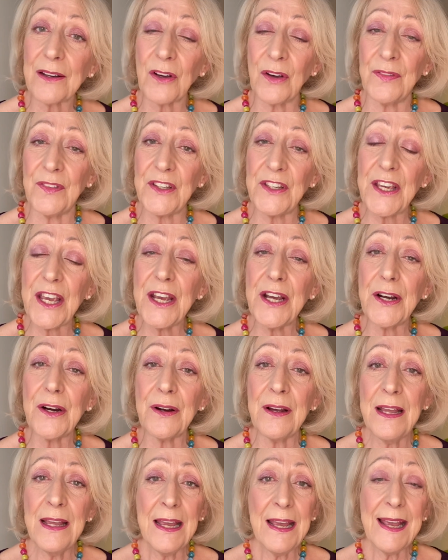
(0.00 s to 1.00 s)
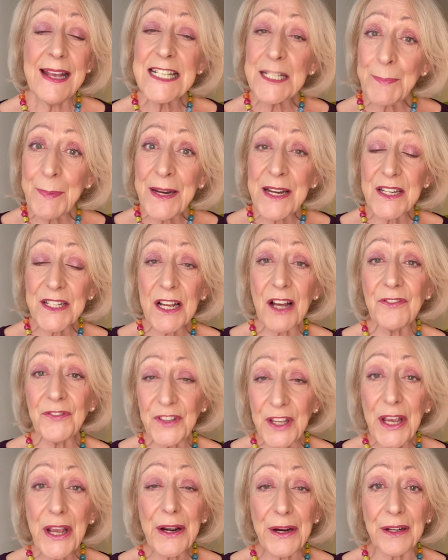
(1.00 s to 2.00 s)
on the year. It's been a tough
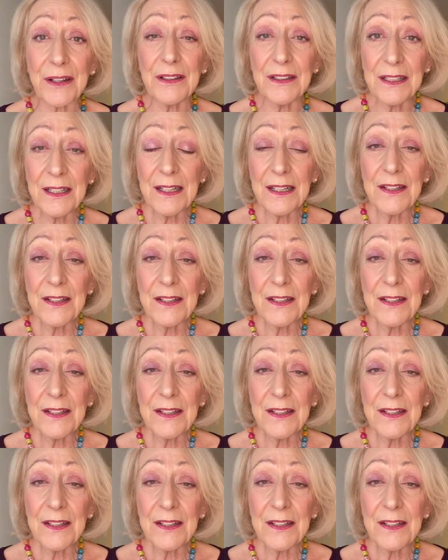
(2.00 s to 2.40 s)
year.